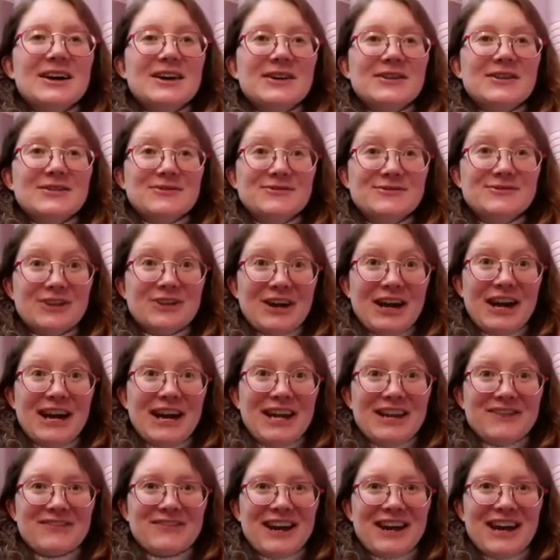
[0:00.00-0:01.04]

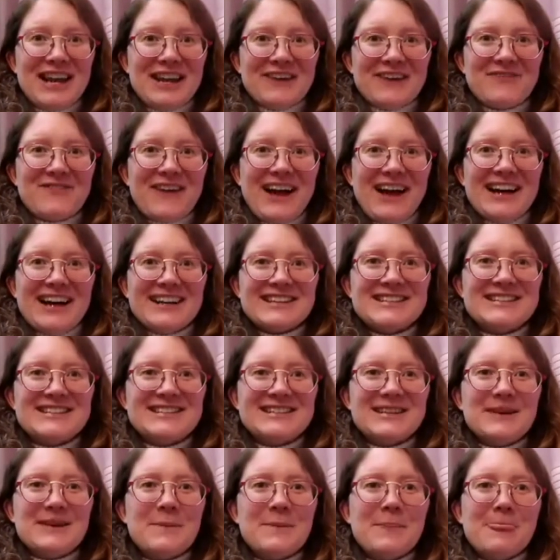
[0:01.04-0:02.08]
Really, really
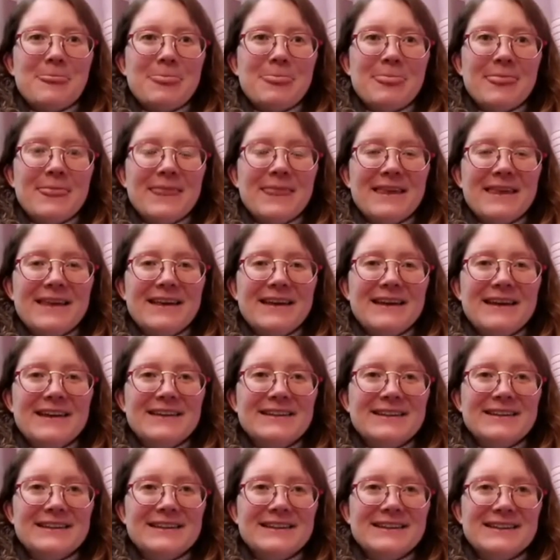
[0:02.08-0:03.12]
fast.
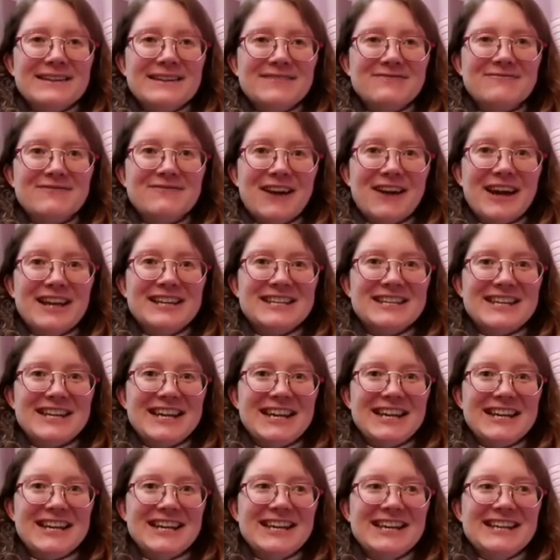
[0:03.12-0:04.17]

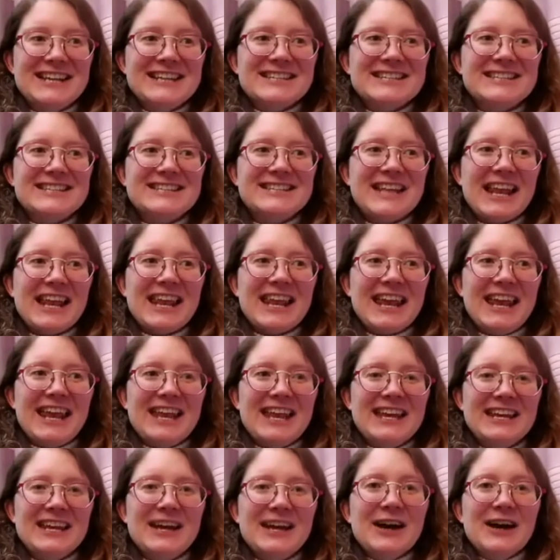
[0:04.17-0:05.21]
Ready,
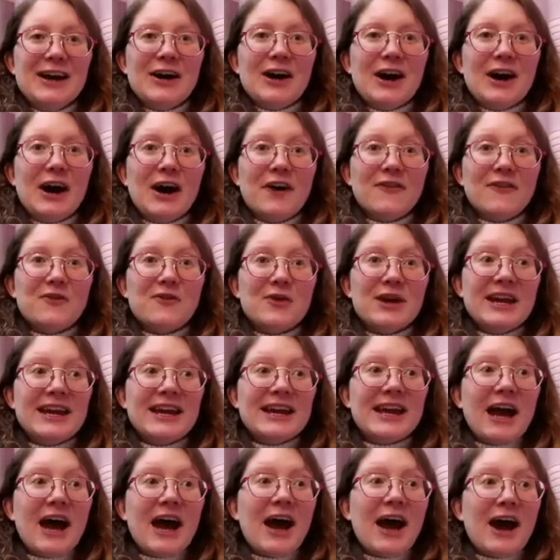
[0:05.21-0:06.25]
steady, off we
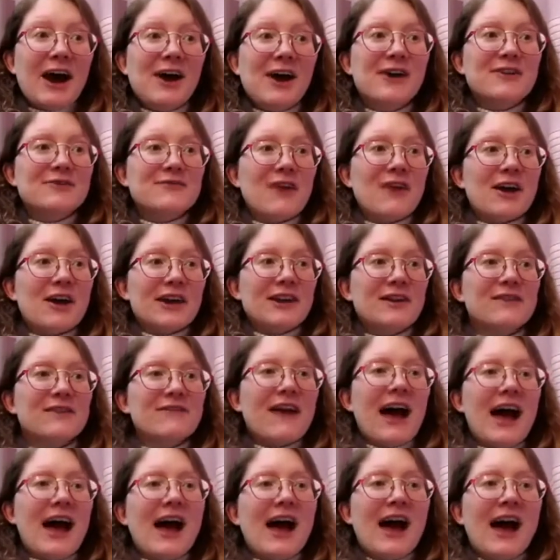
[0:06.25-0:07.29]
go! Rockin'
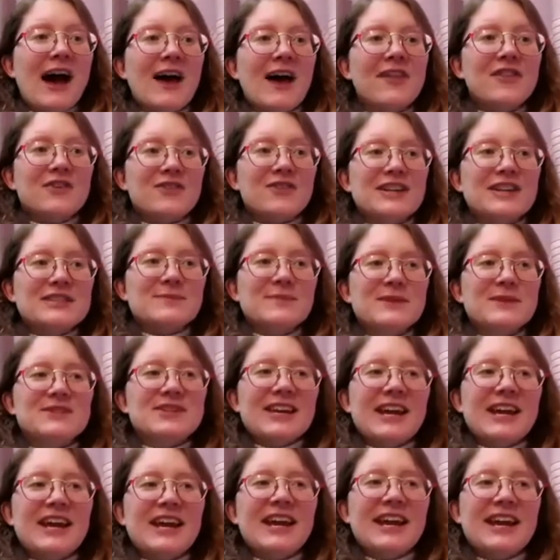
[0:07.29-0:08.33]
around the Christmas
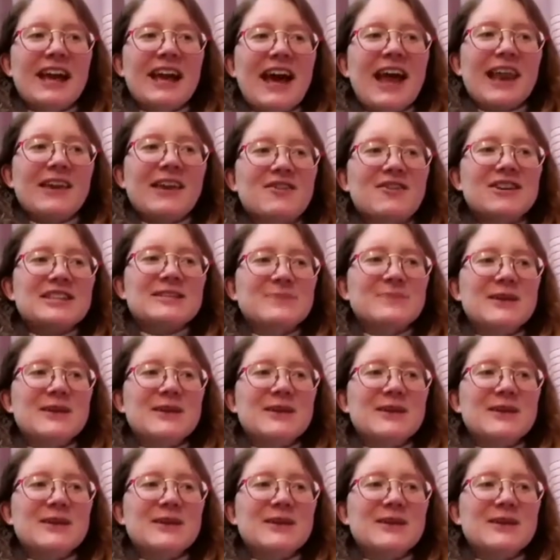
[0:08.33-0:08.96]
tree at the Christmas